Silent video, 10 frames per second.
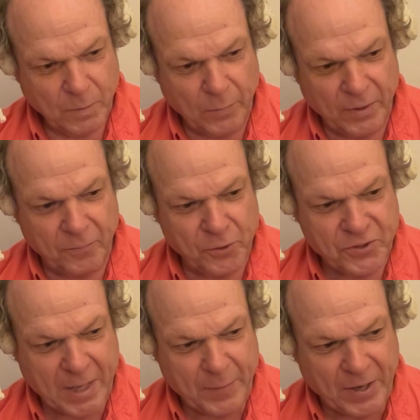Well, when it
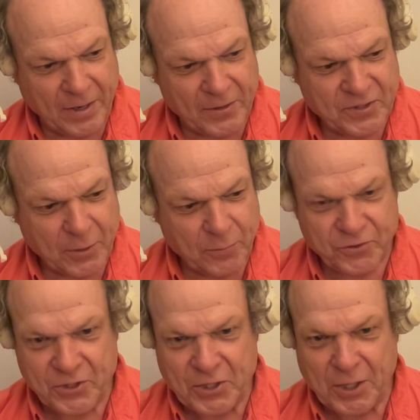first came out, I'd say it
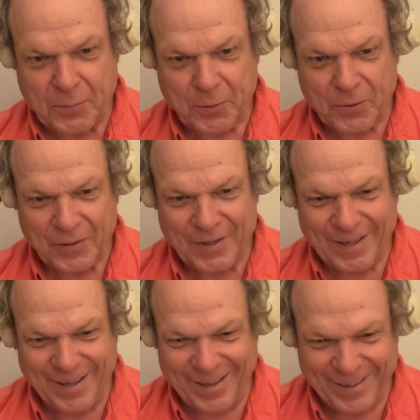was Seakeeper.
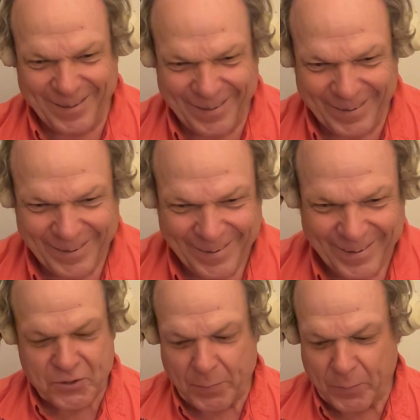
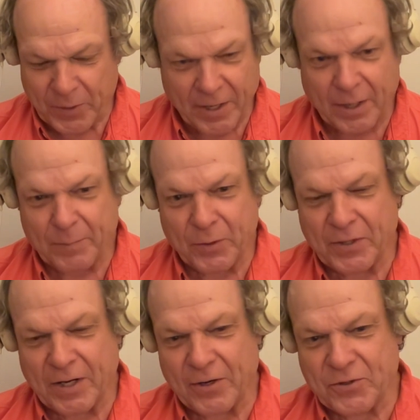First time I went out on a
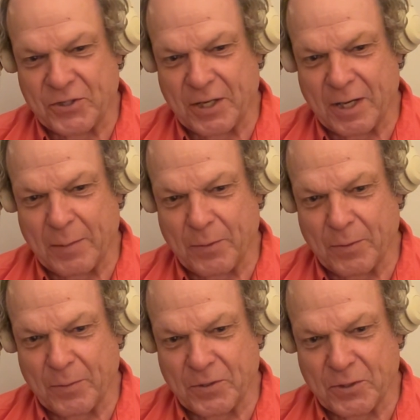boat that had a
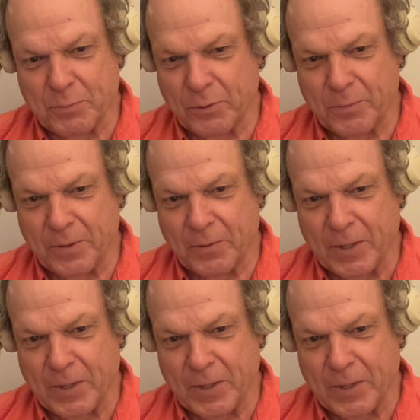Seakeeper, it just blew me